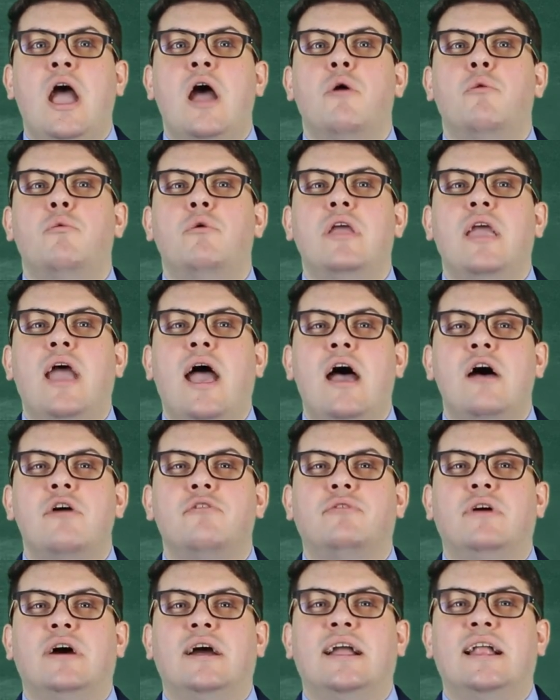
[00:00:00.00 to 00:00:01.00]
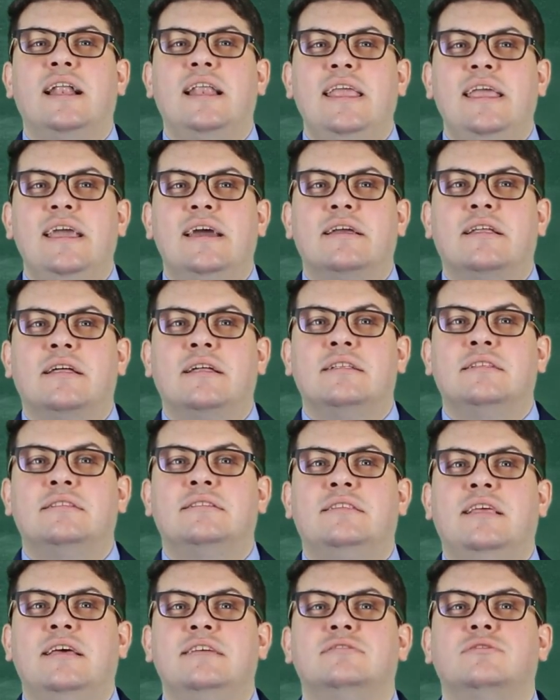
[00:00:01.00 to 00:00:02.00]
We have a clear
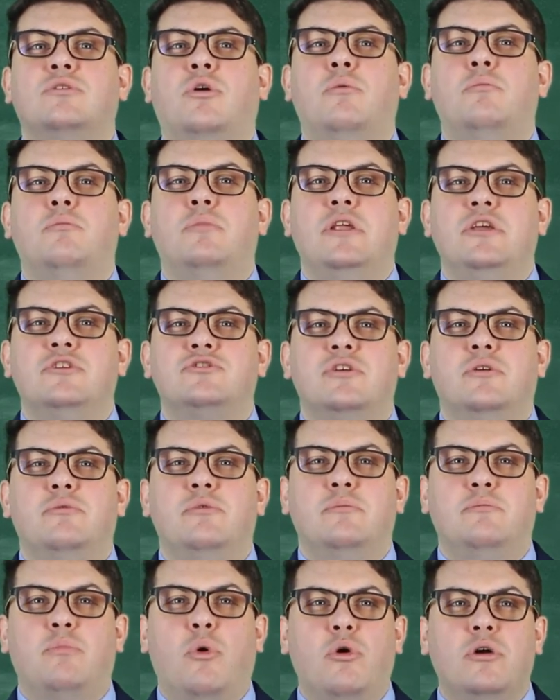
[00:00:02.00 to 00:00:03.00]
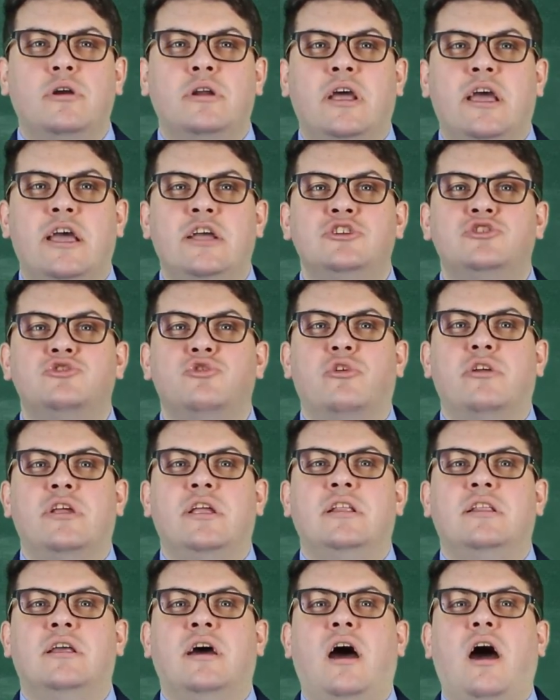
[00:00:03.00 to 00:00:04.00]
test completion report
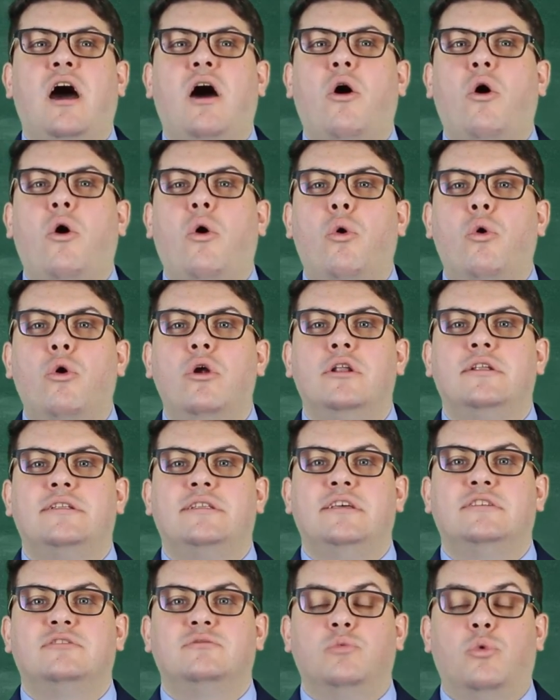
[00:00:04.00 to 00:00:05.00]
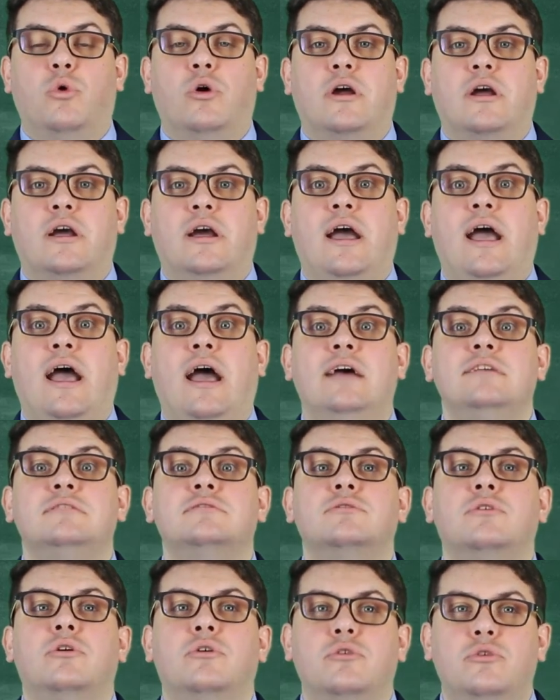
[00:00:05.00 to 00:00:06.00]
ensuring that all test work
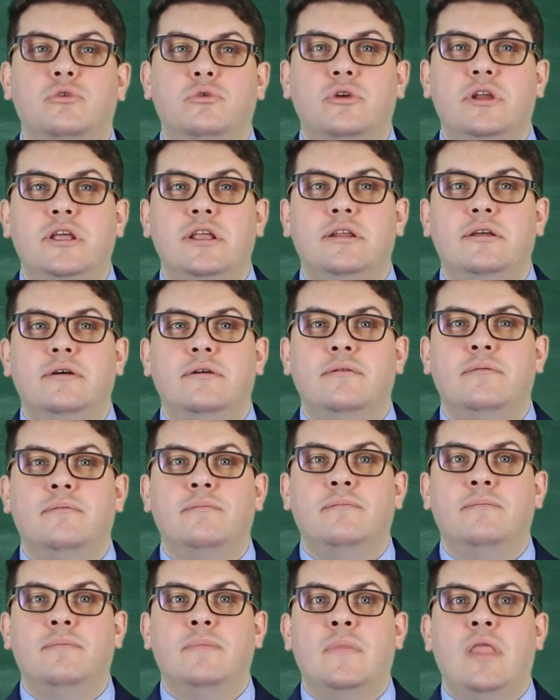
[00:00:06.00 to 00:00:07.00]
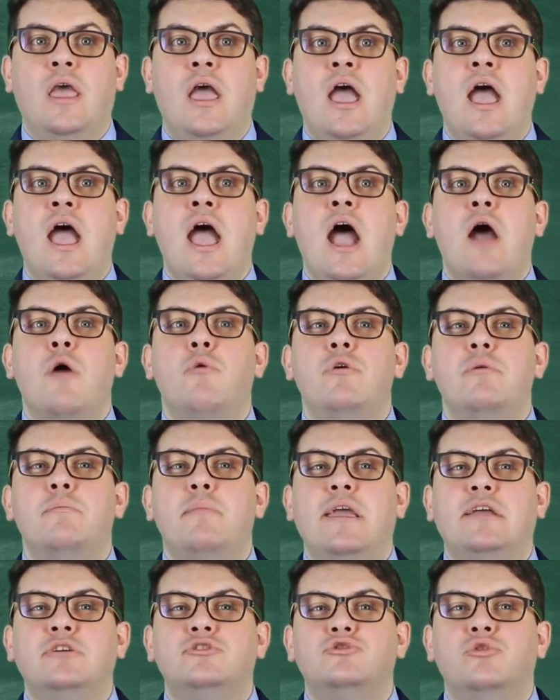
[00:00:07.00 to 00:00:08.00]
has concluded. We
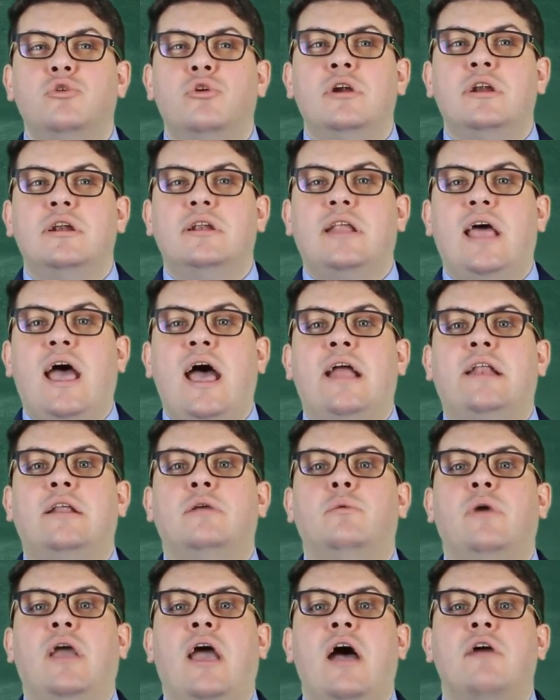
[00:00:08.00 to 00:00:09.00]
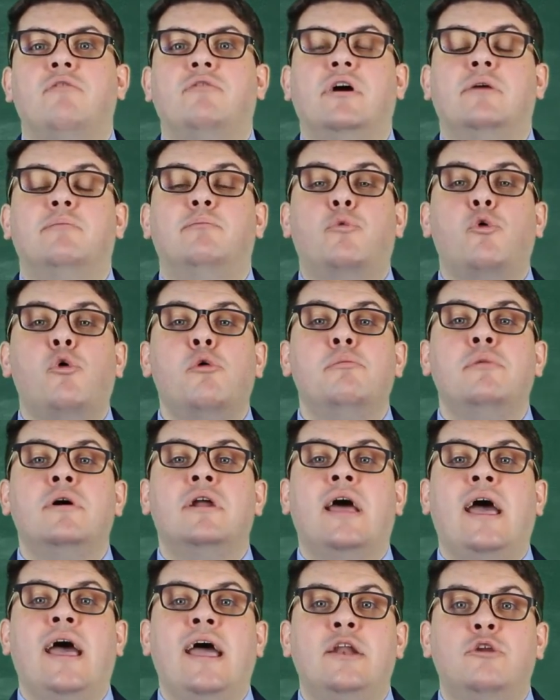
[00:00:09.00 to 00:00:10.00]
make sure that we have a
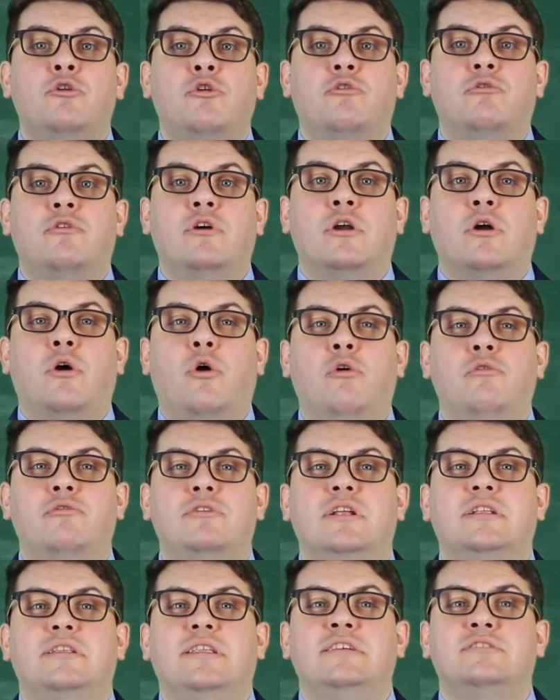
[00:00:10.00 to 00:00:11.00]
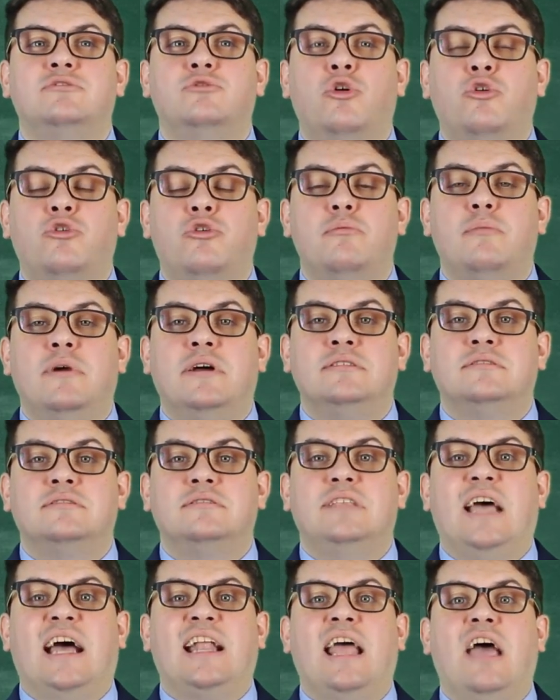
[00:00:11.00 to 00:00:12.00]
proper handover of the test documents
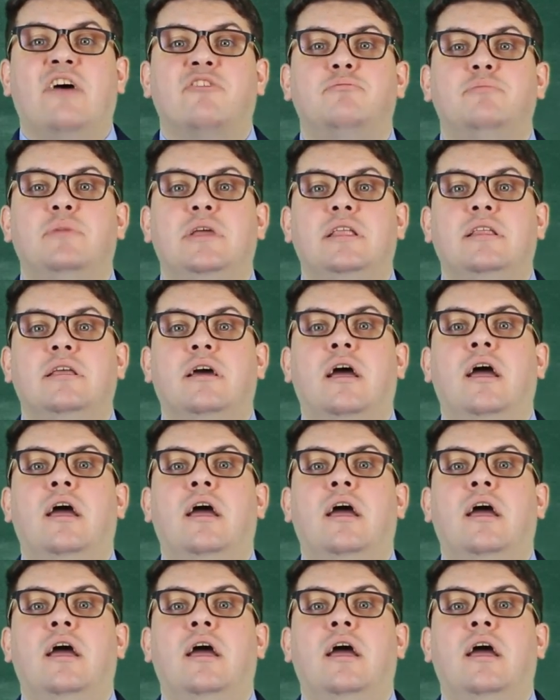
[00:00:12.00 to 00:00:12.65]
that have been